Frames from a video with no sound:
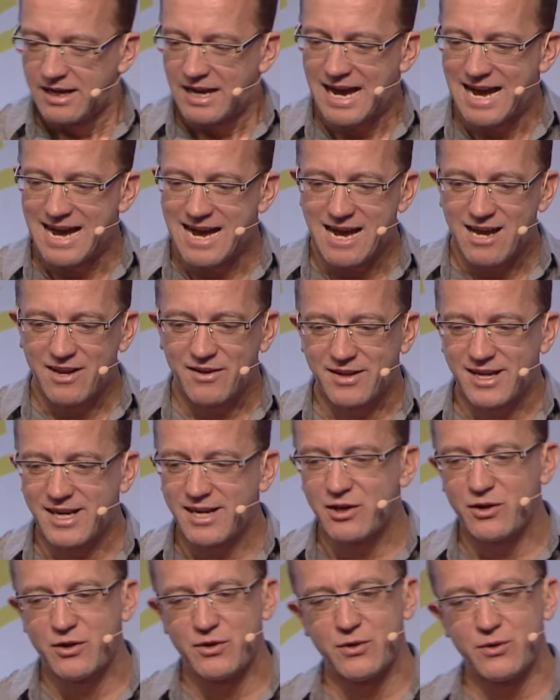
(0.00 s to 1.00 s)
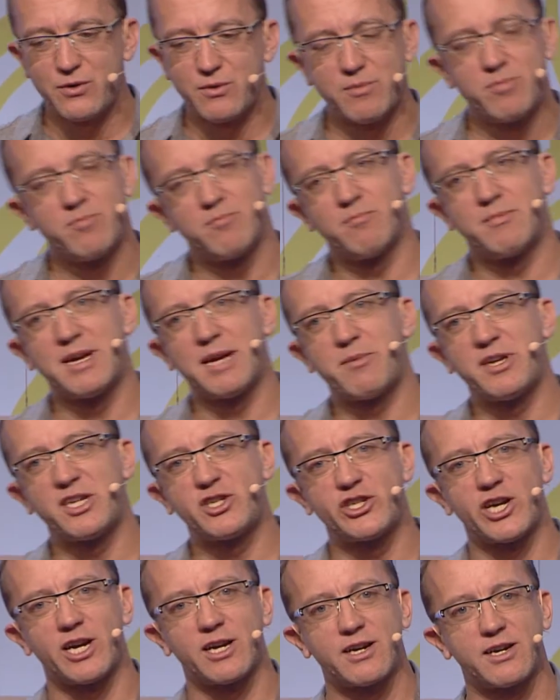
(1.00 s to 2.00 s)
And then you maybe
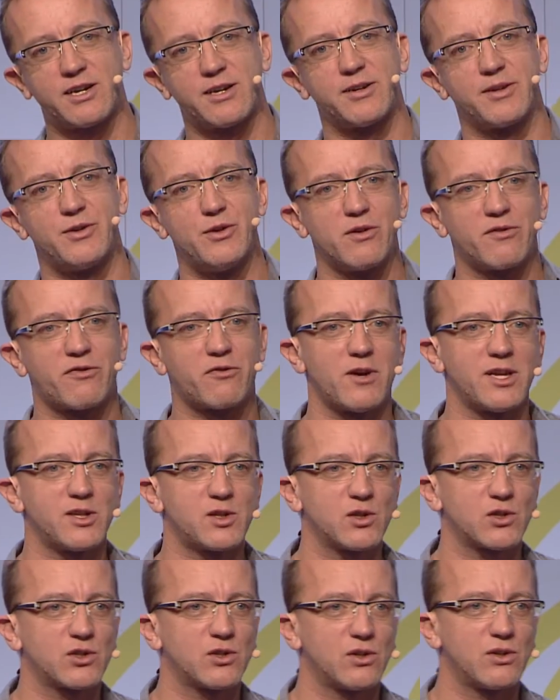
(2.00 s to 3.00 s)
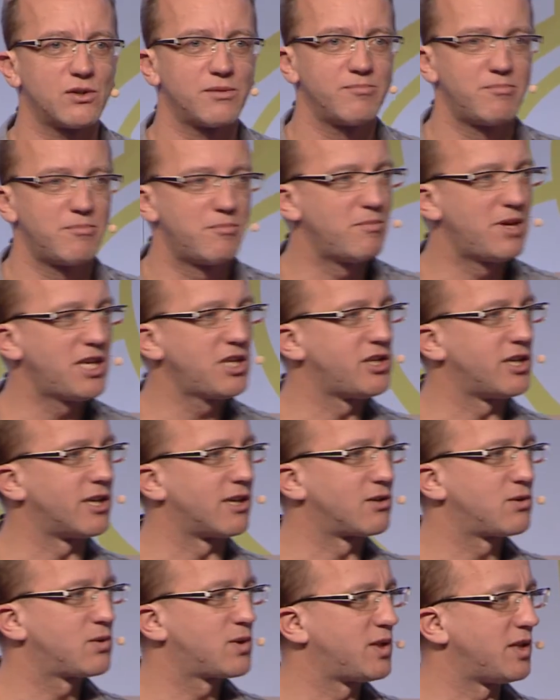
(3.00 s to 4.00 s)
check your friend's social
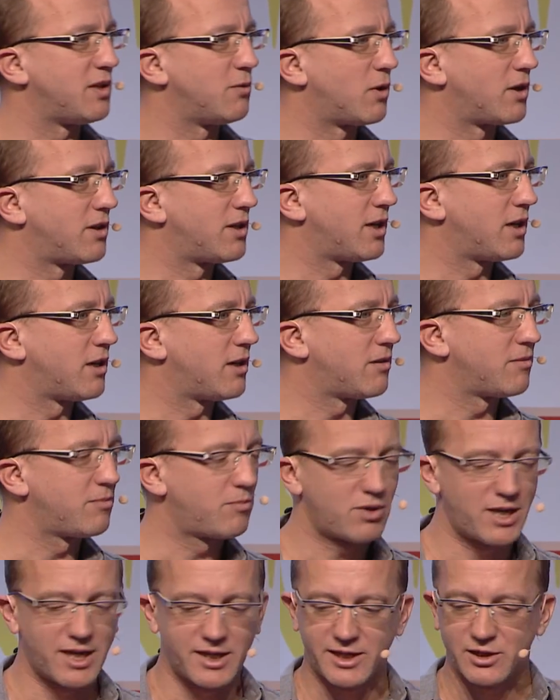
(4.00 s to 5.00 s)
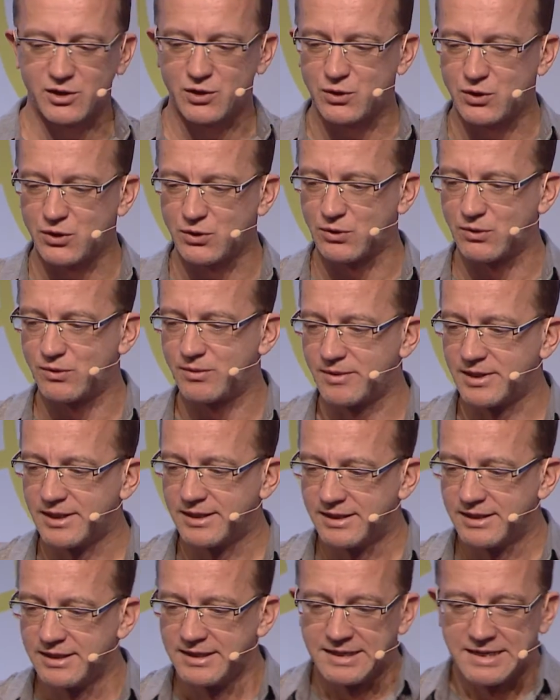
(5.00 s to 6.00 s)
media to see what they're planning to do.
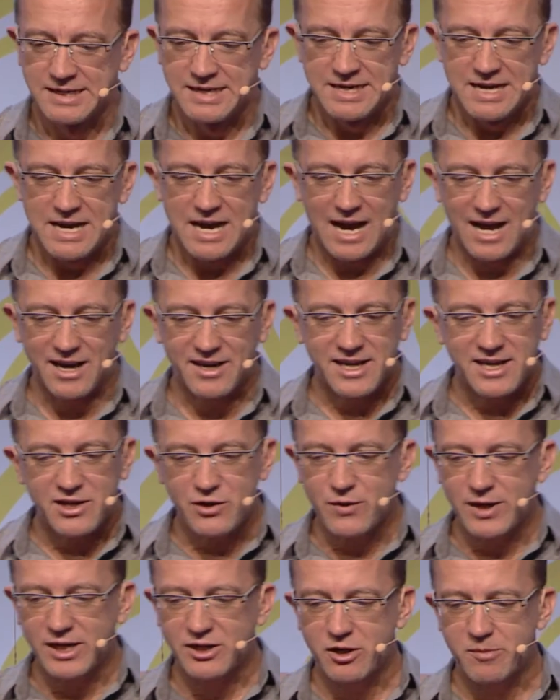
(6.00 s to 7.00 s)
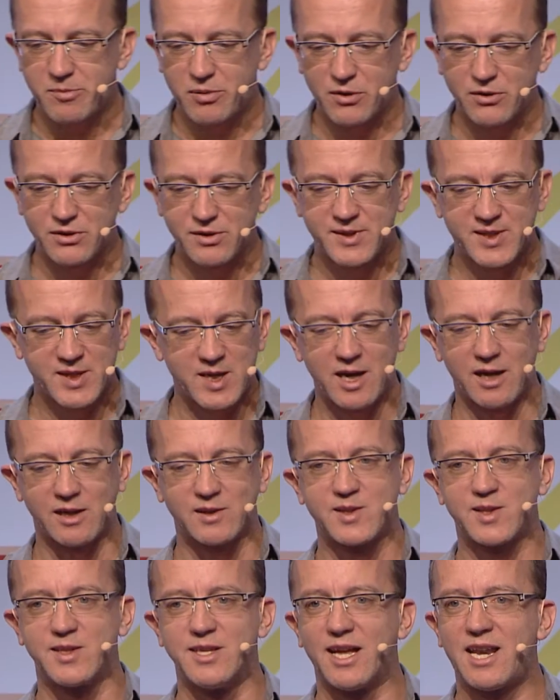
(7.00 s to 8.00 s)
And then you end up on
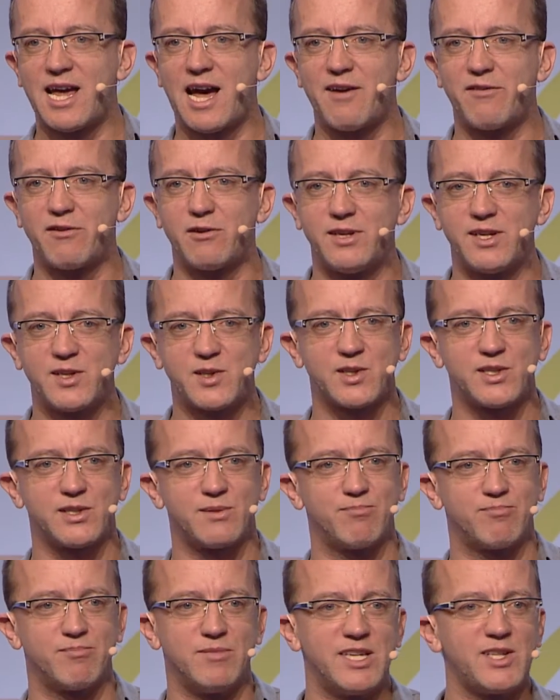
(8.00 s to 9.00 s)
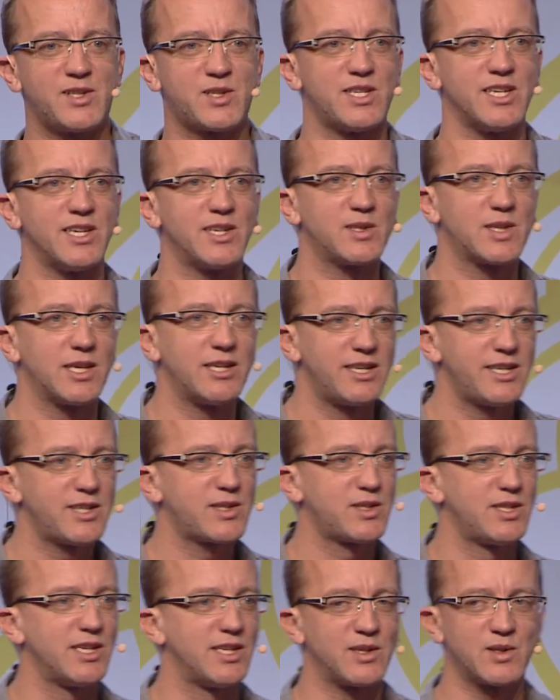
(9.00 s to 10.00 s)
sites that have listings and
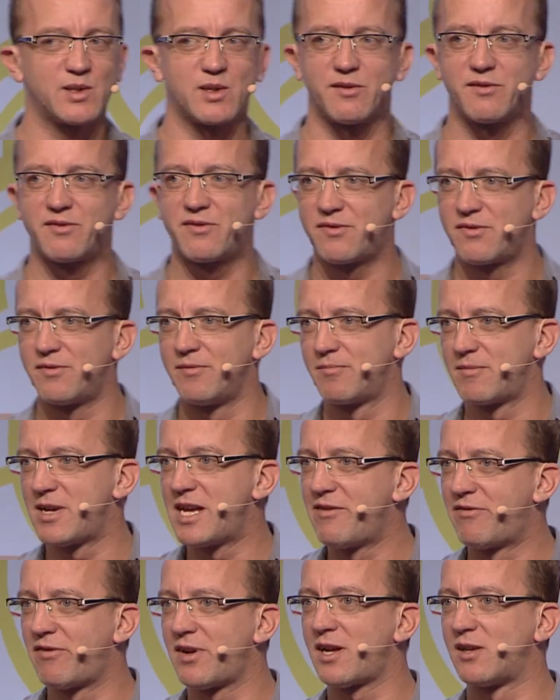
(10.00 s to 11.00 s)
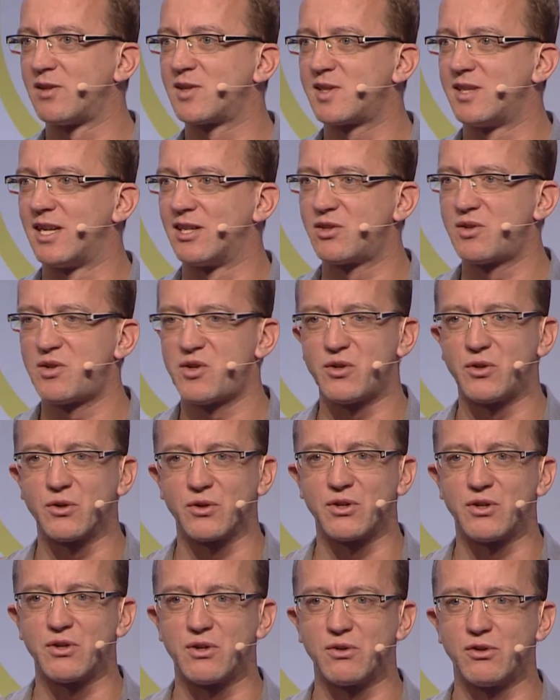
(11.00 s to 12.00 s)
listings of events that you
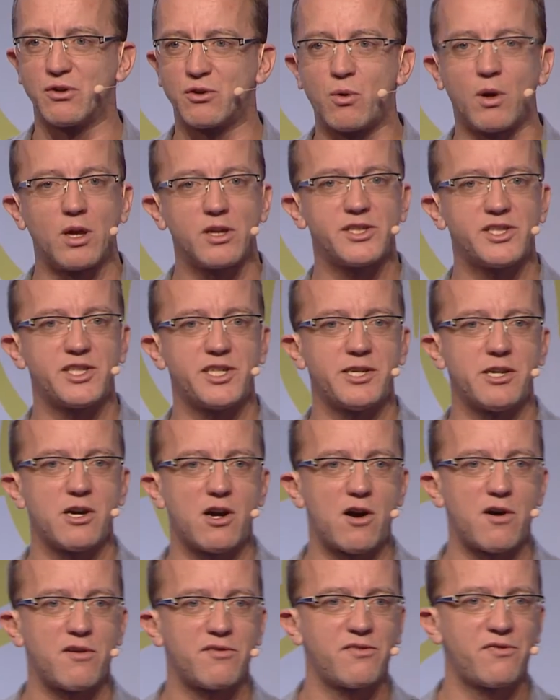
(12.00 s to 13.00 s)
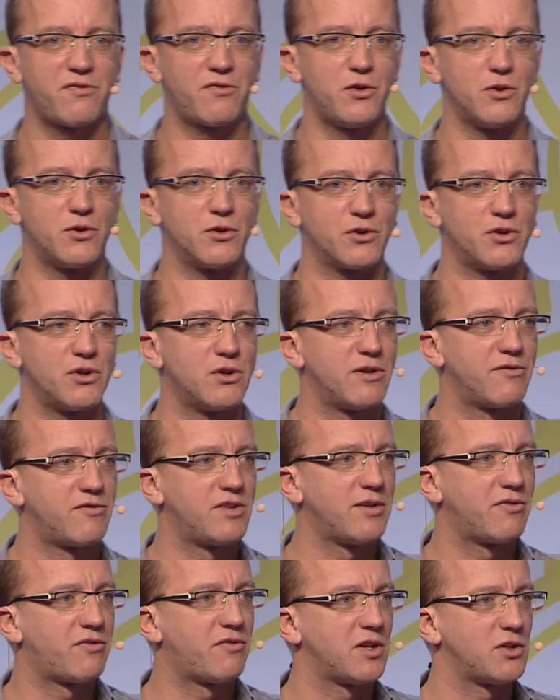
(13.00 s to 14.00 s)
don't know the quality of, you don't know if
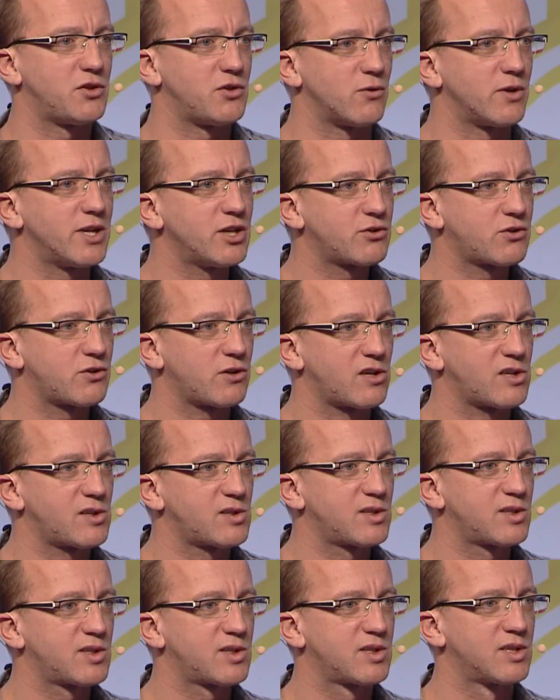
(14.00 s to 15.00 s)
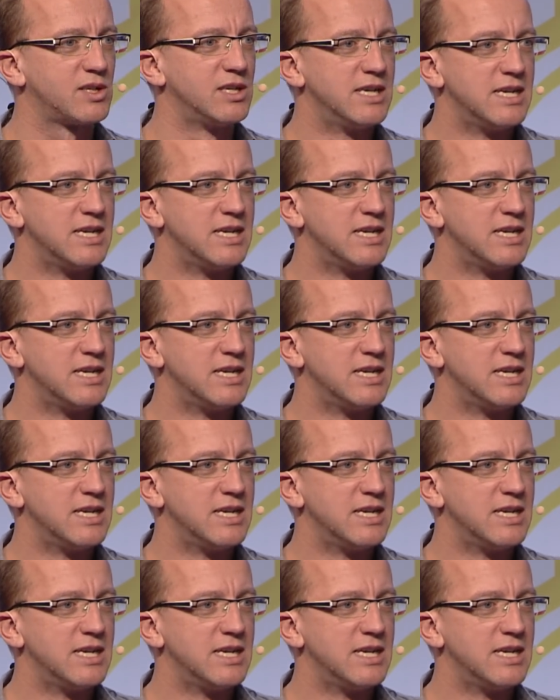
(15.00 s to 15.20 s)
they fit your interests,